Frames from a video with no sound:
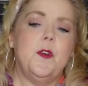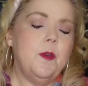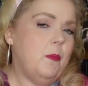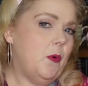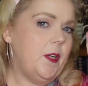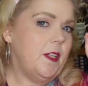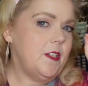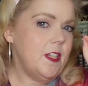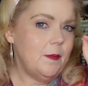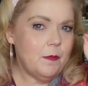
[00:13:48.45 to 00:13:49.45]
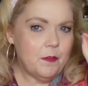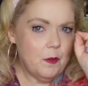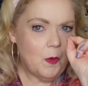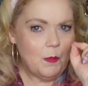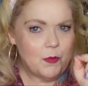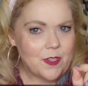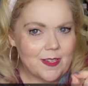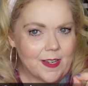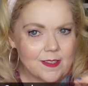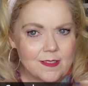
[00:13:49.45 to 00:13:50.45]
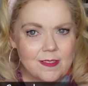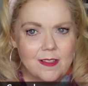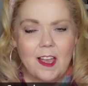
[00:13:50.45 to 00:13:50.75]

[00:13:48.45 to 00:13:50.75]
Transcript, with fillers: or the pointed tip for more precise